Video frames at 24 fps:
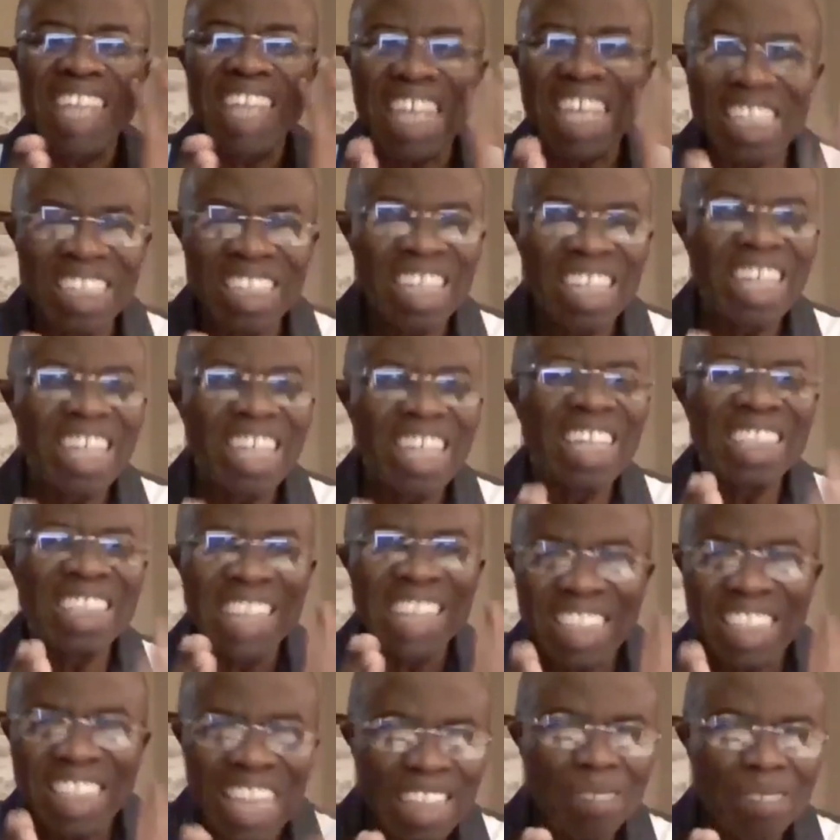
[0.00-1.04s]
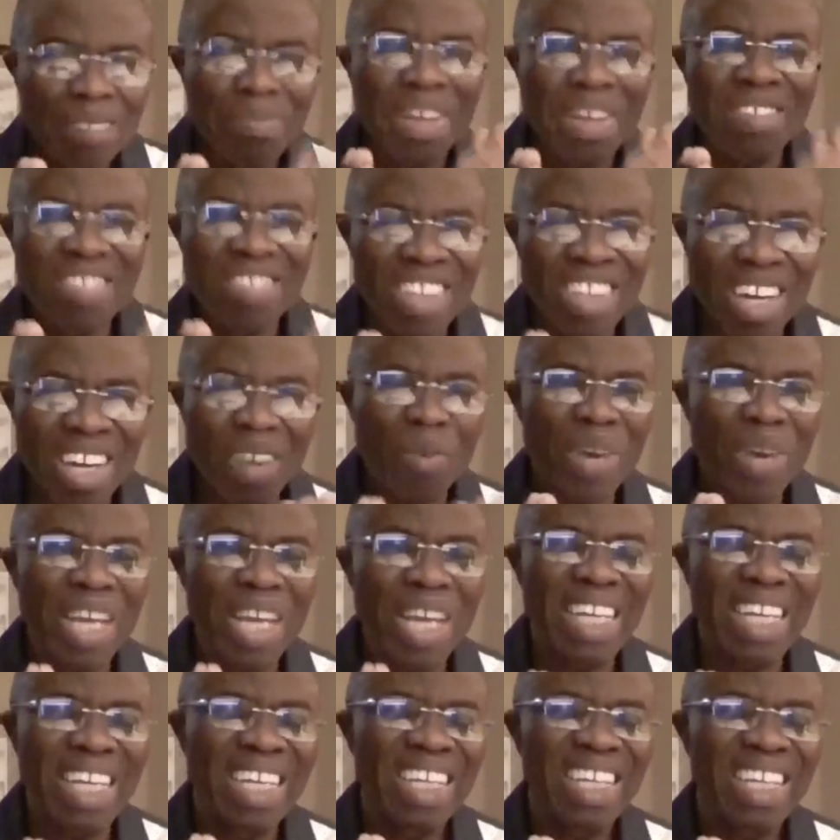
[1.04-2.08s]
Take, take that mercy
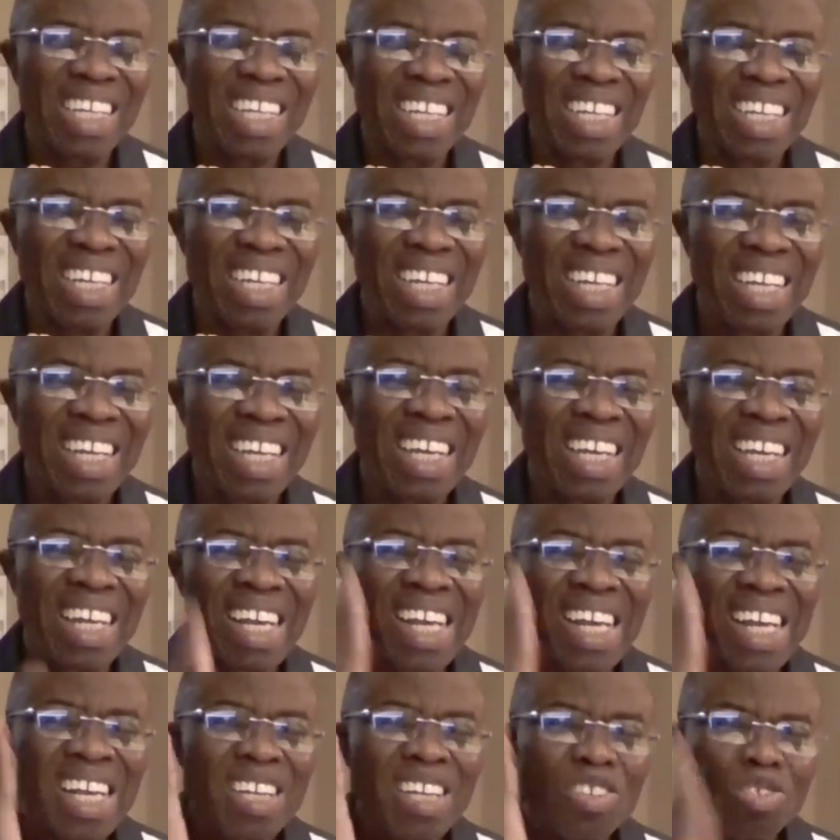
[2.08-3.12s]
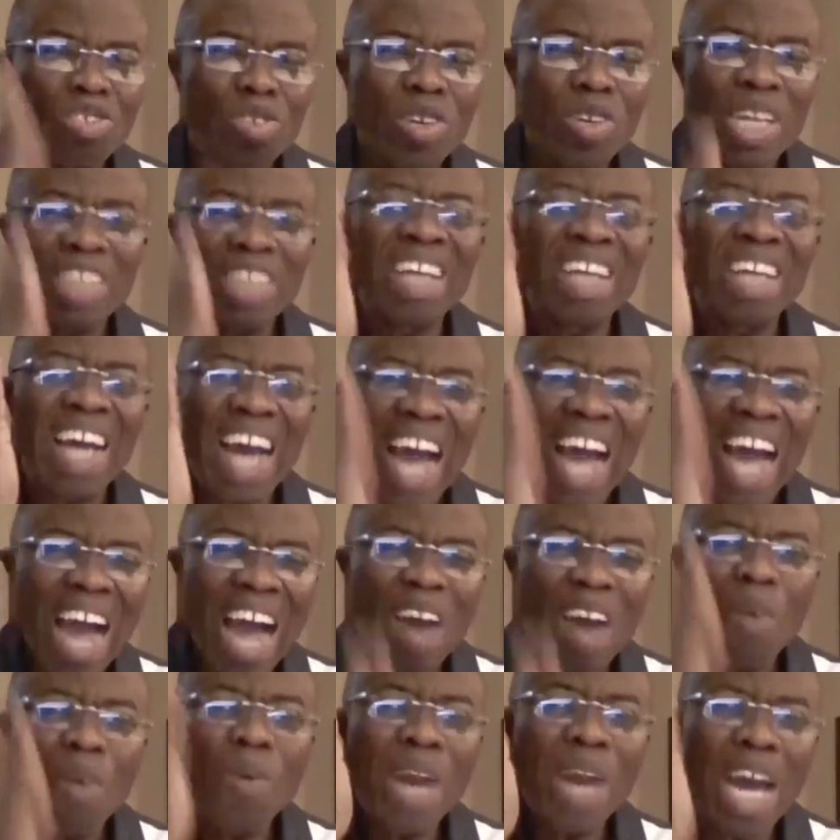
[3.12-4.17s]
away so that I
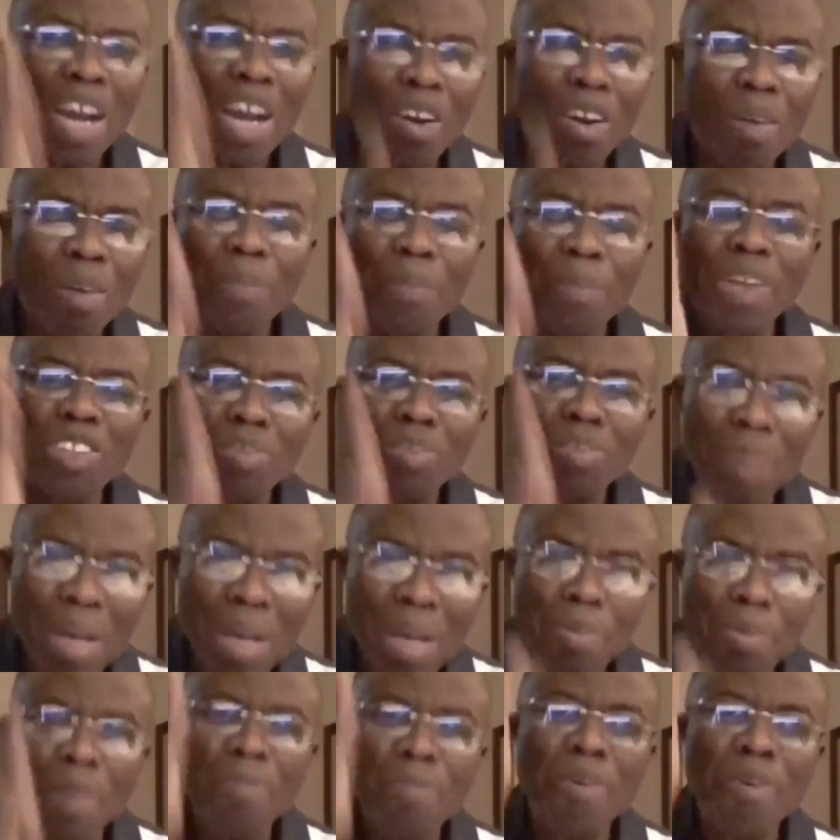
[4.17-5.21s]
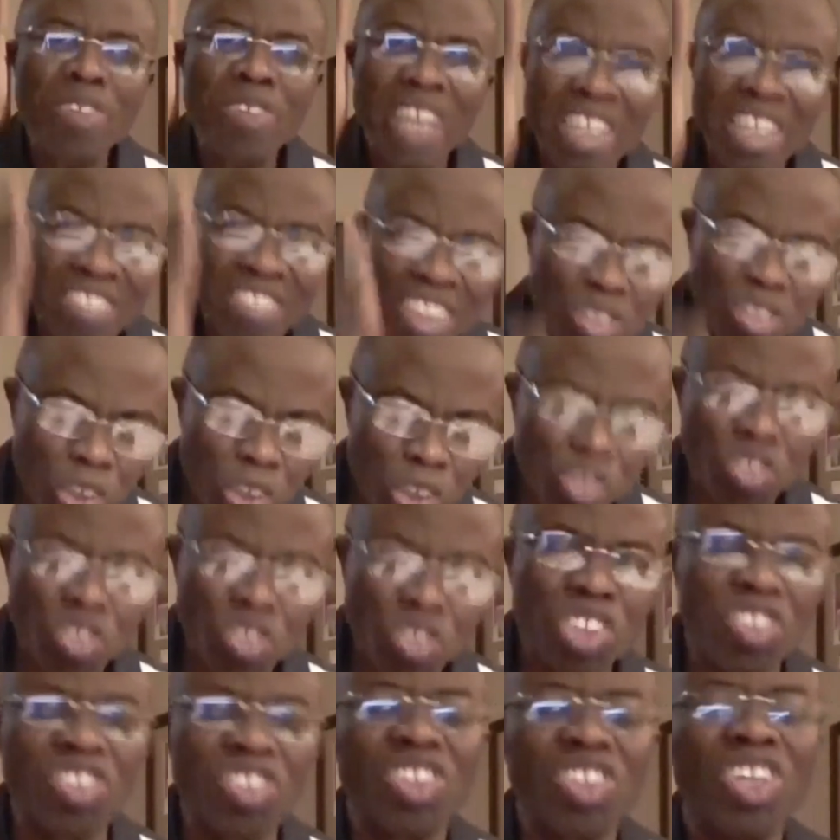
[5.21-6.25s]
will accomplish my purpose as the
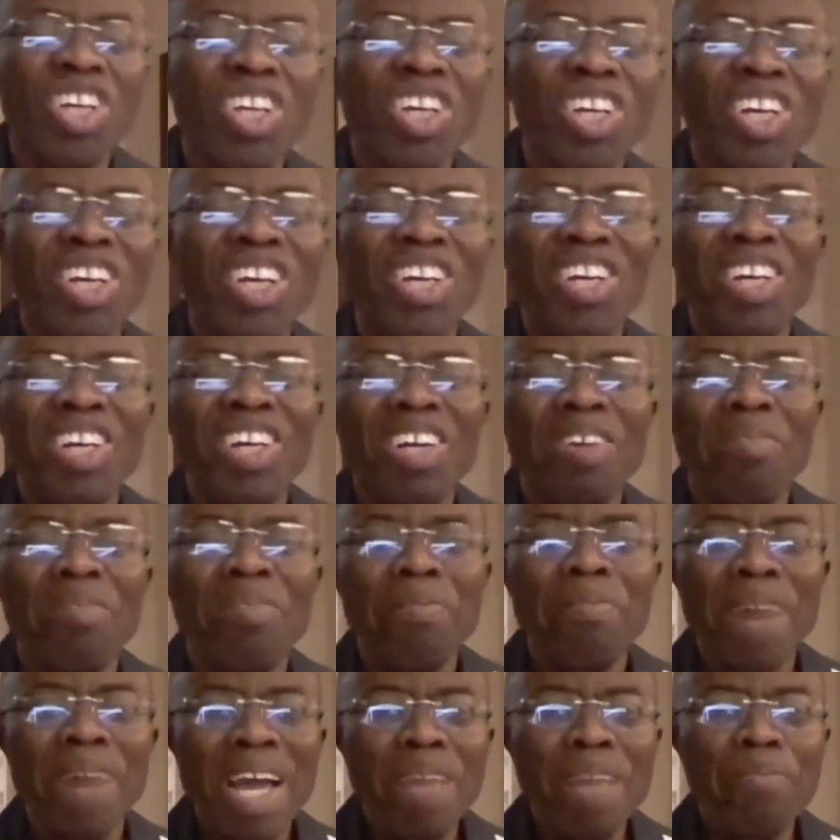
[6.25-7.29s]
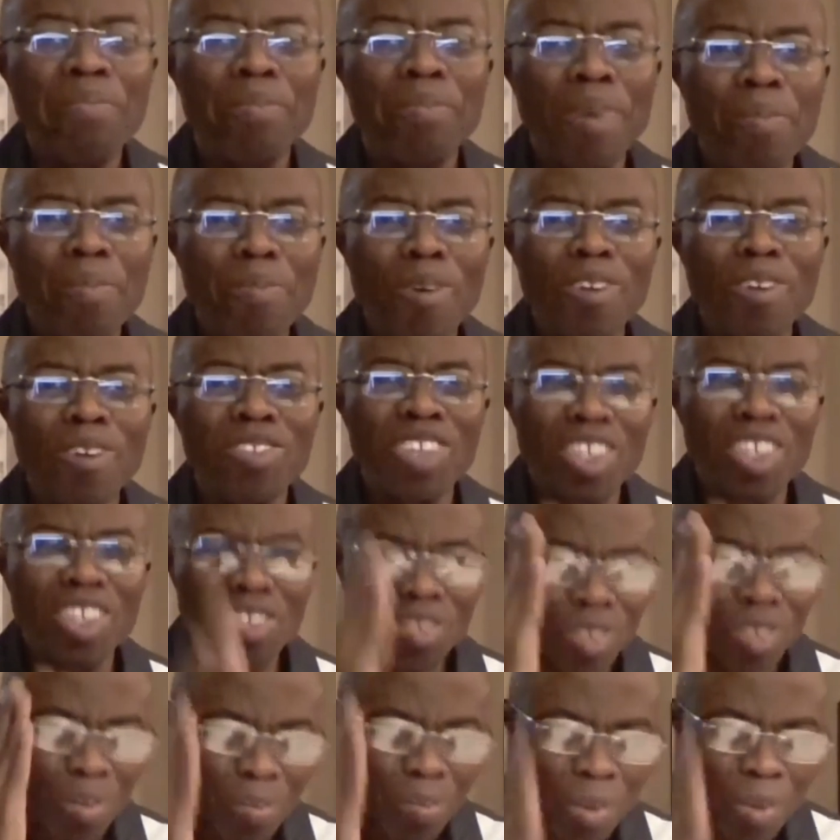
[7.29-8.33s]
justice. My purpose is
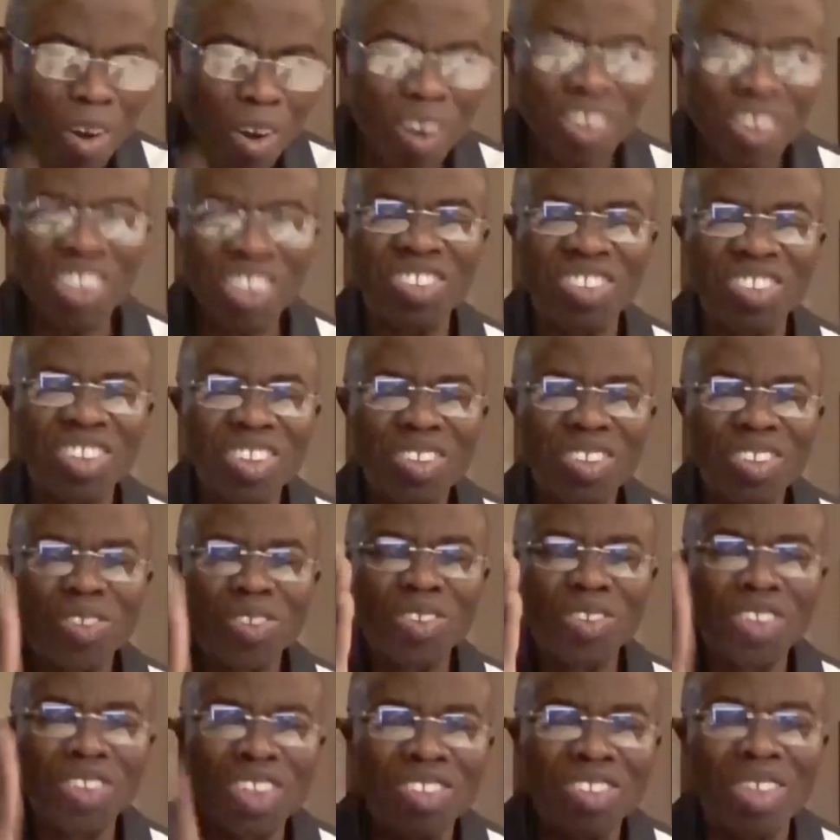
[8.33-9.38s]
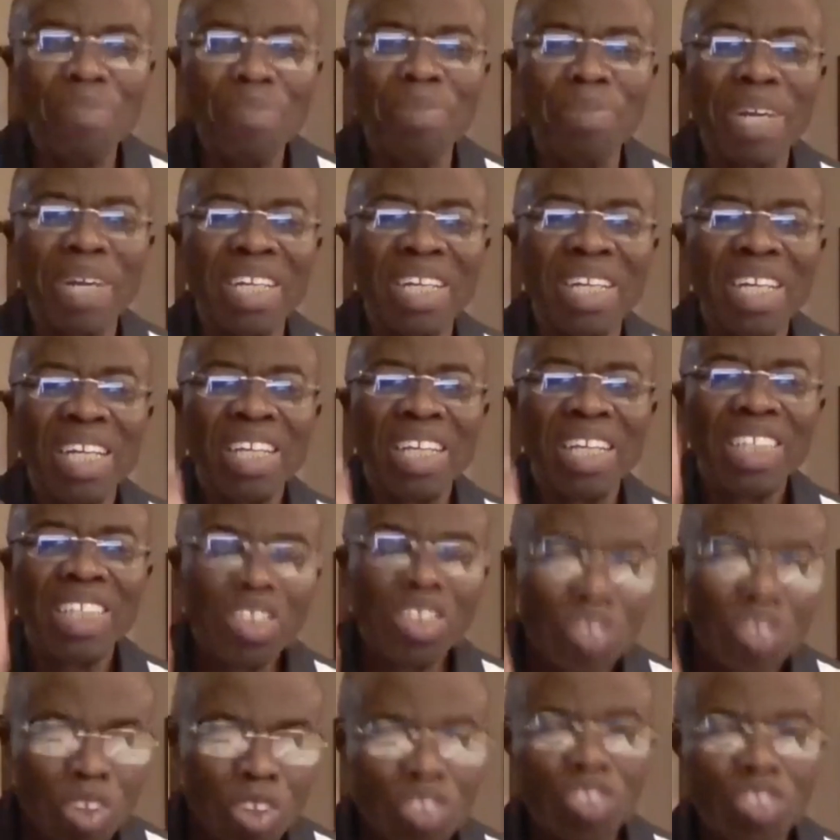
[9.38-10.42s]
to punish, to discipline the
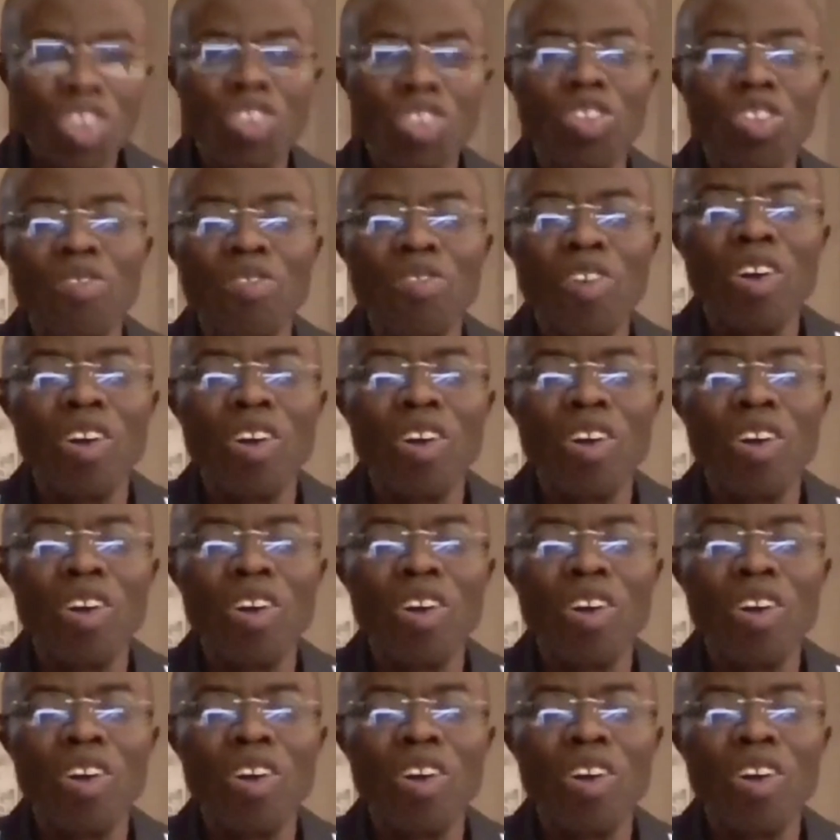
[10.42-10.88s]
justice of